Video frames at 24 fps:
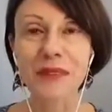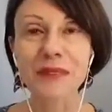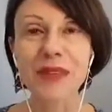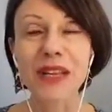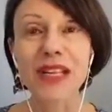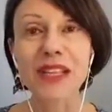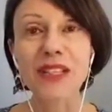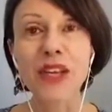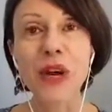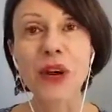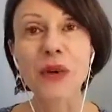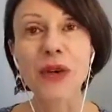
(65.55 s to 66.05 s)

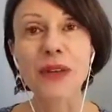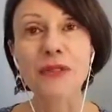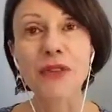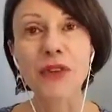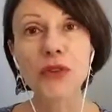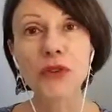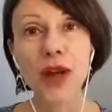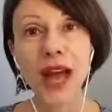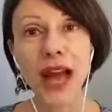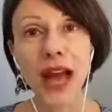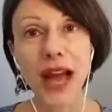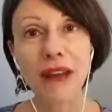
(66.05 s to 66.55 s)
So if
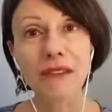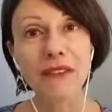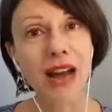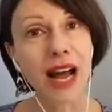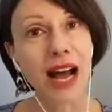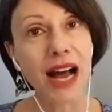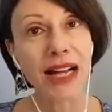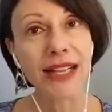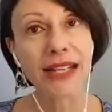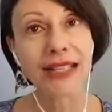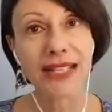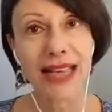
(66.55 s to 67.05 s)
you have a
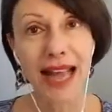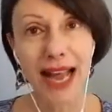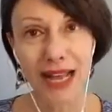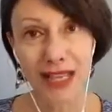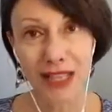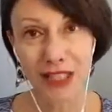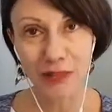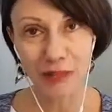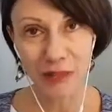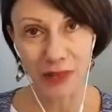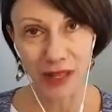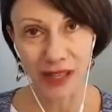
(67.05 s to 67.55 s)
high
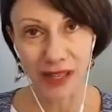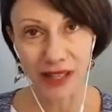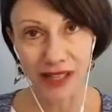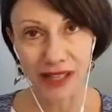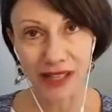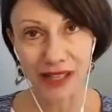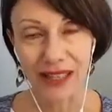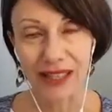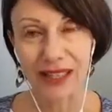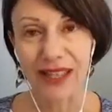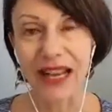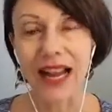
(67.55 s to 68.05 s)
tax
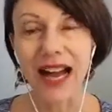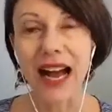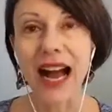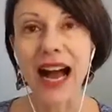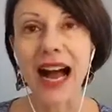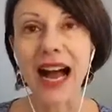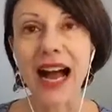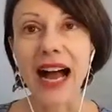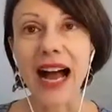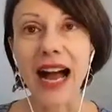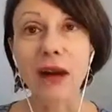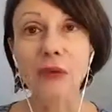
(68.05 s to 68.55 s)
bill,
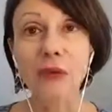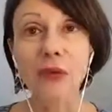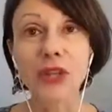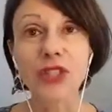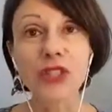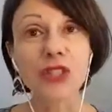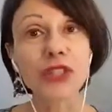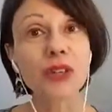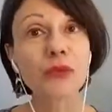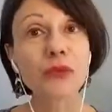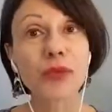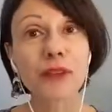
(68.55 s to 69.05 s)
I
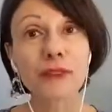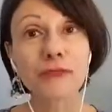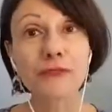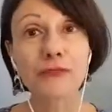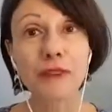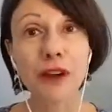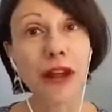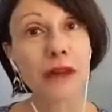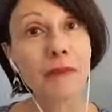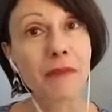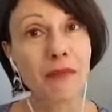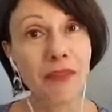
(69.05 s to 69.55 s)
want you to
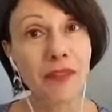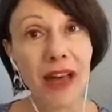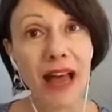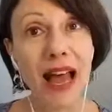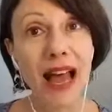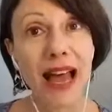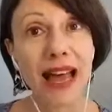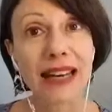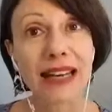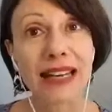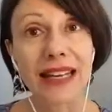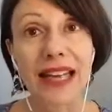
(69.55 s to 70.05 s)
reframe
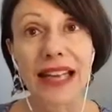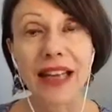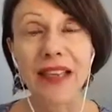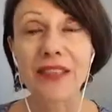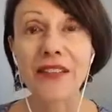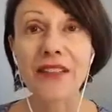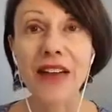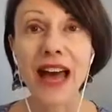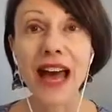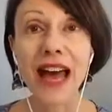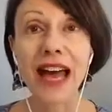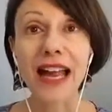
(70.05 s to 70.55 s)

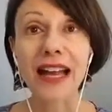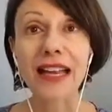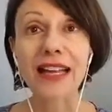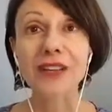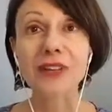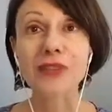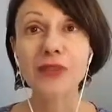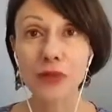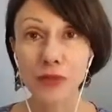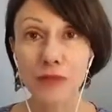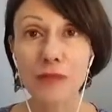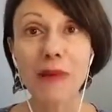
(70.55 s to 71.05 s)
that
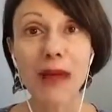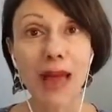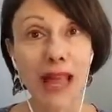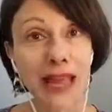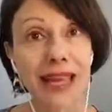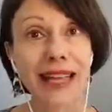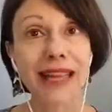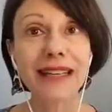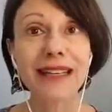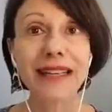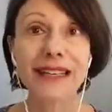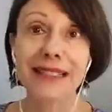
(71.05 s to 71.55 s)
you
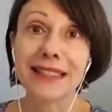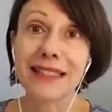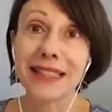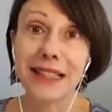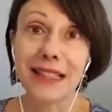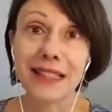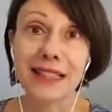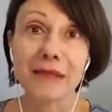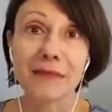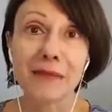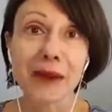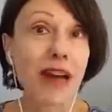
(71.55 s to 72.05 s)
made a
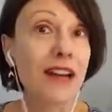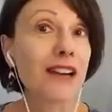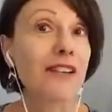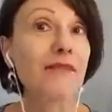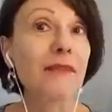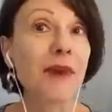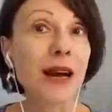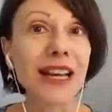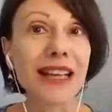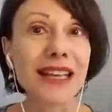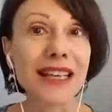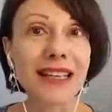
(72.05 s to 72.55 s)
decent amount of
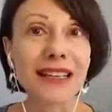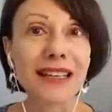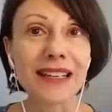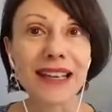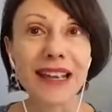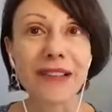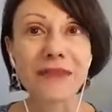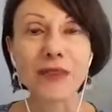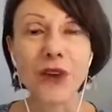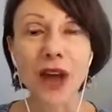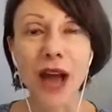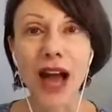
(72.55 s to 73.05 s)
money
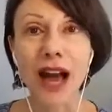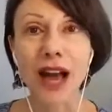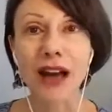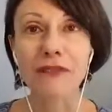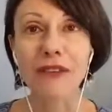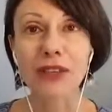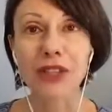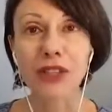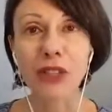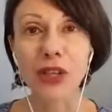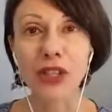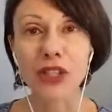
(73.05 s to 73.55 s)
if you have
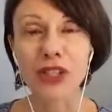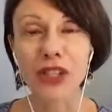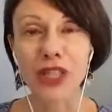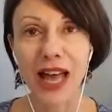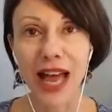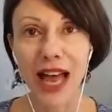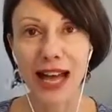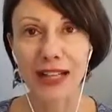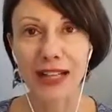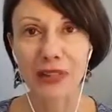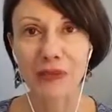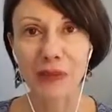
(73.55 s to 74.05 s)
a large
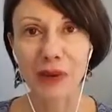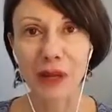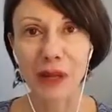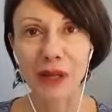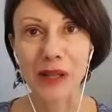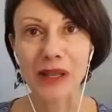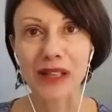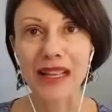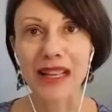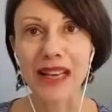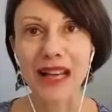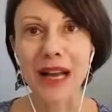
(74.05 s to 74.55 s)
tax bill.